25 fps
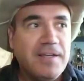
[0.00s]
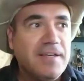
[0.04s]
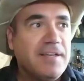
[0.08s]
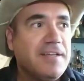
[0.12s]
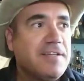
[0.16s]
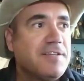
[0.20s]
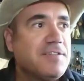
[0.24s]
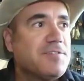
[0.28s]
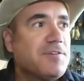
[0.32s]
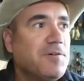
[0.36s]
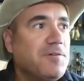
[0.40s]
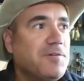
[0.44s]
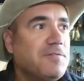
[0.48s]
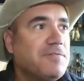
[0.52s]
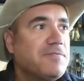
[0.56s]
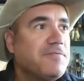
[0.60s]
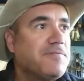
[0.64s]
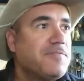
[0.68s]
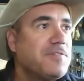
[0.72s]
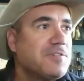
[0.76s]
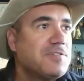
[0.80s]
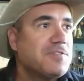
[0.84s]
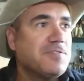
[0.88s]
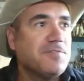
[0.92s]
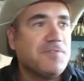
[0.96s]
So
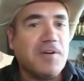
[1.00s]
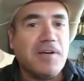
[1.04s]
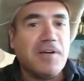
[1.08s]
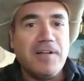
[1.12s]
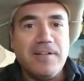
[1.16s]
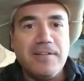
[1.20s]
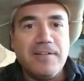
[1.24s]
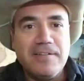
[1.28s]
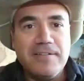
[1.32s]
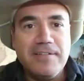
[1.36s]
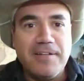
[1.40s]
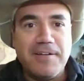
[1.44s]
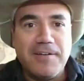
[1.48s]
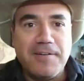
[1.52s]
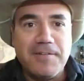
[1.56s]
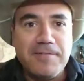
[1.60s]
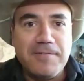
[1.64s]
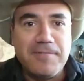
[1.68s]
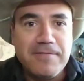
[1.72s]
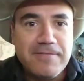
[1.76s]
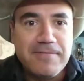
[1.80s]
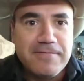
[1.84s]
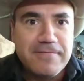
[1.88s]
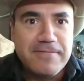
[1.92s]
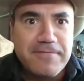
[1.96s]
first of all, you
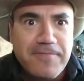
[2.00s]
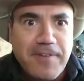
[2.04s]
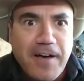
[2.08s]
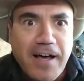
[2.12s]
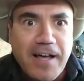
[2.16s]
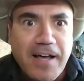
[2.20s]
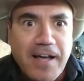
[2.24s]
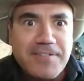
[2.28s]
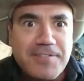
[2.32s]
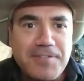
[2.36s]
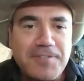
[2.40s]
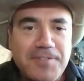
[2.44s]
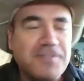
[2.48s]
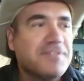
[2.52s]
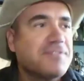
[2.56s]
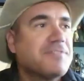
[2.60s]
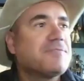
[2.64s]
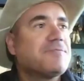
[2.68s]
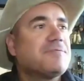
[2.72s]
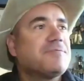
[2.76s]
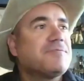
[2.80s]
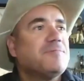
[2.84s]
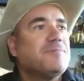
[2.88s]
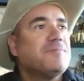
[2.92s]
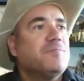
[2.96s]
know,
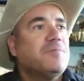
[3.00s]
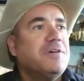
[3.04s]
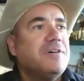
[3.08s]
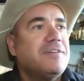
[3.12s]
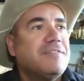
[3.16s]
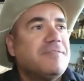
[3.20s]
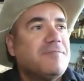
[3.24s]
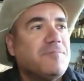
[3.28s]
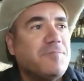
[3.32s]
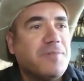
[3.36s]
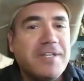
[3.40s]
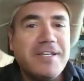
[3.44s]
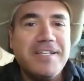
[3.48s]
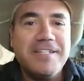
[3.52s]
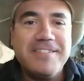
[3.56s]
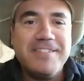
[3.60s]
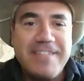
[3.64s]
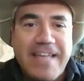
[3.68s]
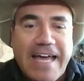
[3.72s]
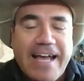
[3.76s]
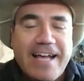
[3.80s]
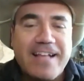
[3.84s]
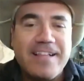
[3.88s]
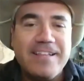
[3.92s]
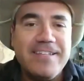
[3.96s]
fossils, what
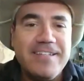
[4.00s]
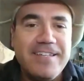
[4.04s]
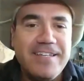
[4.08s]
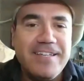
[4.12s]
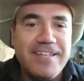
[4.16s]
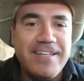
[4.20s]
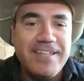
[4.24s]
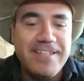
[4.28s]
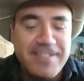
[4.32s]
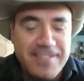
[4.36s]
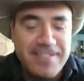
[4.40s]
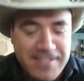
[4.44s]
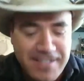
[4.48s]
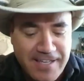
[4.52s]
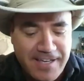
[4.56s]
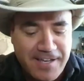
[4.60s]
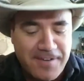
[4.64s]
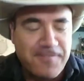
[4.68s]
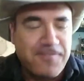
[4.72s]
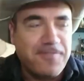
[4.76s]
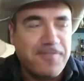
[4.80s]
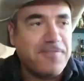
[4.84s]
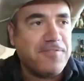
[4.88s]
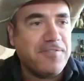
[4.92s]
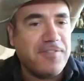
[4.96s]
exactly is
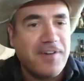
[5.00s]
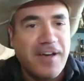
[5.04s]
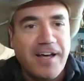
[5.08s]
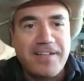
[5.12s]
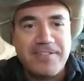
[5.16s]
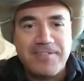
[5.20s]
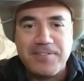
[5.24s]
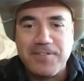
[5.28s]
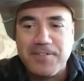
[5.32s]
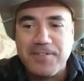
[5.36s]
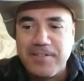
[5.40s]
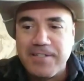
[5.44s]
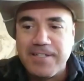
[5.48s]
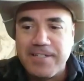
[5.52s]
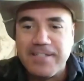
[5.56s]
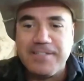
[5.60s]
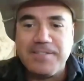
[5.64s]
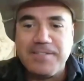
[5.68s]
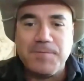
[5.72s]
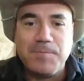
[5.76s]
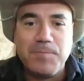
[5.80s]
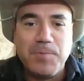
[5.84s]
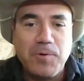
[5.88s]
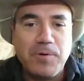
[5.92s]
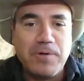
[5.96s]
a fossil? And
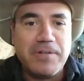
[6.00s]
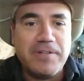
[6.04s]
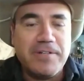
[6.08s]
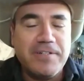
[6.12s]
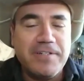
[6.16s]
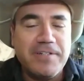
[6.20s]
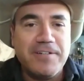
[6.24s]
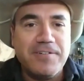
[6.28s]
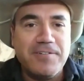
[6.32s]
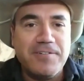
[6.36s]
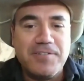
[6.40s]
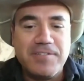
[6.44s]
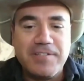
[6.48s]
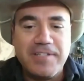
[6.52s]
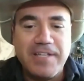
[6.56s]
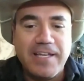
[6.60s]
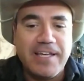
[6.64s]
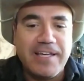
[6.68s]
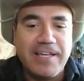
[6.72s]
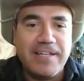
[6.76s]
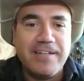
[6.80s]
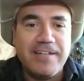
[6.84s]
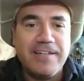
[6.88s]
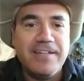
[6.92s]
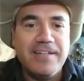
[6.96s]
it's important to
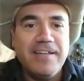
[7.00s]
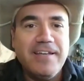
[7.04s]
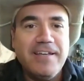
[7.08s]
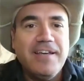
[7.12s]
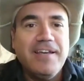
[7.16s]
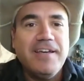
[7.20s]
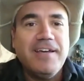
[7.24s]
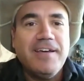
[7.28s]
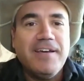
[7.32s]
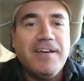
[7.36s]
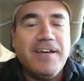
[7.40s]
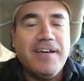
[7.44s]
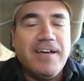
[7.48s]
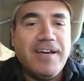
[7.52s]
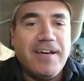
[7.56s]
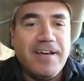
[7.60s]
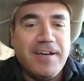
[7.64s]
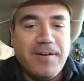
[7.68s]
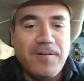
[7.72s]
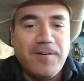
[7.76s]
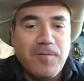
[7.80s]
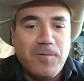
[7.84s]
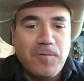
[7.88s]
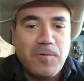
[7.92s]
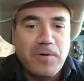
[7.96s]
understand
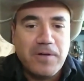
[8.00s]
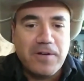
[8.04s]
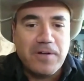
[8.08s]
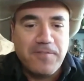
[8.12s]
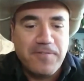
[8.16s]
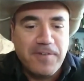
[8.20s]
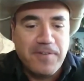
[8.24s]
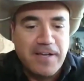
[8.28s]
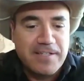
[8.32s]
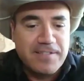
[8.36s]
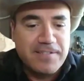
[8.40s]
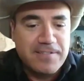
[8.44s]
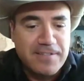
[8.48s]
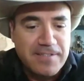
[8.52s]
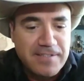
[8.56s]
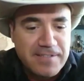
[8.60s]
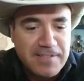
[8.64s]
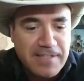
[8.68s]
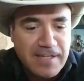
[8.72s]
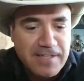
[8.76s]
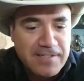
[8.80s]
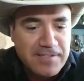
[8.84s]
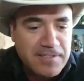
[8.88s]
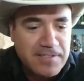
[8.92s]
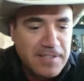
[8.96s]
what a fossil is.
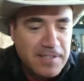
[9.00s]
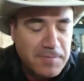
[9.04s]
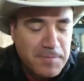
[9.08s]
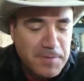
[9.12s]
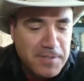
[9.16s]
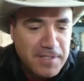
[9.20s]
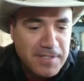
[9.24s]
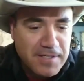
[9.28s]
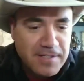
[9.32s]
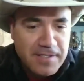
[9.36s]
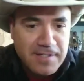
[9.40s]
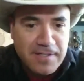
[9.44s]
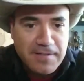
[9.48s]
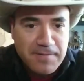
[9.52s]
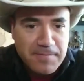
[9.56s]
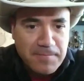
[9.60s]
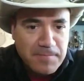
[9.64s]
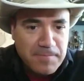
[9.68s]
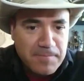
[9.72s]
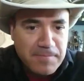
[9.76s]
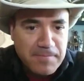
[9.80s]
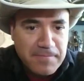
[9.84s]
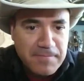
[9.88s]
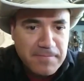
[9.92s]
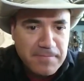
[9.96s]
Actually, let me
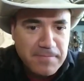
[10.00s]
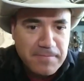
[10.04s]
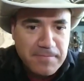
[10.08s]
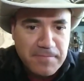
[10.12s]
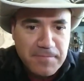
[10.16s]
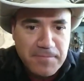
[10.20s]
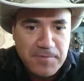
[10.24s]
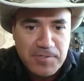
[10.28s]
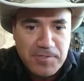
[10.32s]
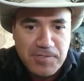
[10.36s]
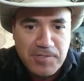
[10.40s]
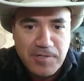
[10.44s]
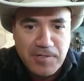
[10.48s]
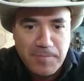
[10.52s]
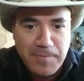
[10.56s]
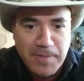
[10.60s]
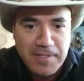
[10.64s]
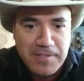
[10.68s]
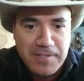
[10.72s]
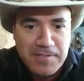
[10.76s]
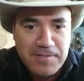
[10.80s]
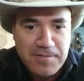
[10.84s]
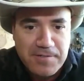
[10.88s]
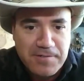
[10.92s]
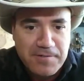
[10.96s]
share my
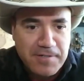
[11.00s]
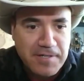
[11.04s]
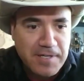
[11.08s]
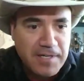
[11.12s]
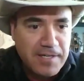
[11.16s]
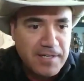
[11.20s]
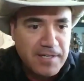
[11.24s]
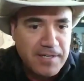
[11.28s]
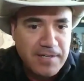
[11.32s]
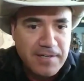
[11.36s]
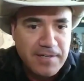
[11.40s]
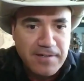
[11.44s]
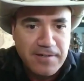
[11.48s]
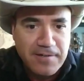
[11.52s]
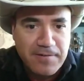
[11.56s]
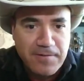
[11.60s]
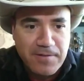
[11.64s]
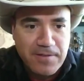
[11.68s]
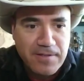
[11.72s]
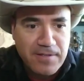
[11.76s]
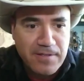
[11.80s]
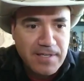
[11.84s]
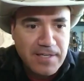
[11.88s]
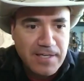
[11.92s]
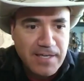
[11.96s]
screen here
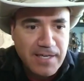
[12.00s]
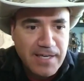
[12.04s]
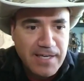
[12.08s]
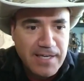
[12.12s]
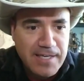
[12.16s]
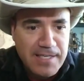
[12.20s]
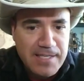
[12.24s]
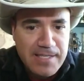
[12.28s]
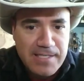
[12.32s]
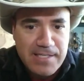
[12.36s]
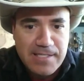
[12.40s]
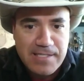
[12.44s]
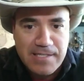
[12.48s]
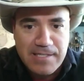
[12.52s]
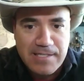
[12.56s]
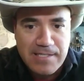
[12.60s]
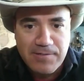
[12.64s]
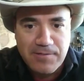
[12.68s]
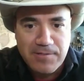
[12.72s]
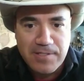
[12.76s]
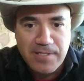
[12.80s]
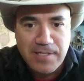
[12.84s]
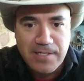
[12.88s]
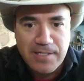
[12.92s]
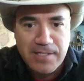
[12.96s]
with you guys.
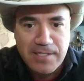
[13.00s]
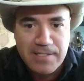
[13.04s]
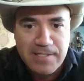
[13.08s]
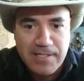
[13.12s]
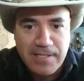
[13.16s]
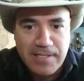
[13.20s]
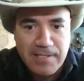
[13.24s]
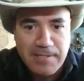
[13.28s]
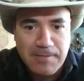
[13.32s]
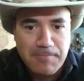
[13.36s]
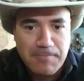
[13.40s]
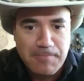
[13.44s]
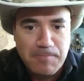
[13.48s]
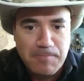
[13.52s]
Hold on a second.